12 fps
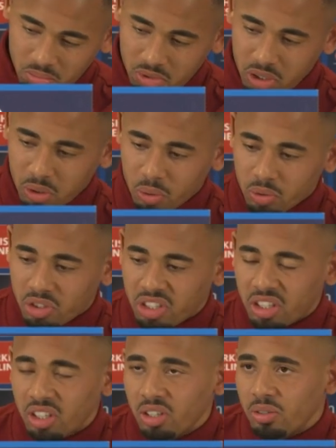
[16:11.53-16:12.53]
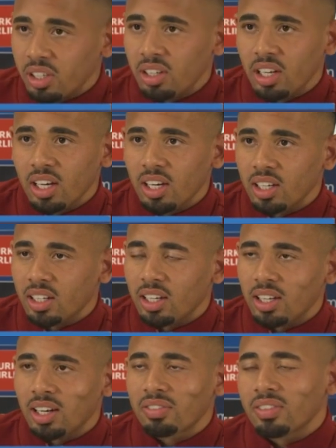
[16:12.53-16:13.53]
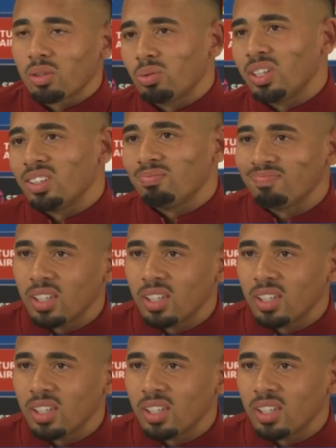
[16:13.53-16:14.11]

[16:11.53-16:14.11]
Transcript: till January there. And then after we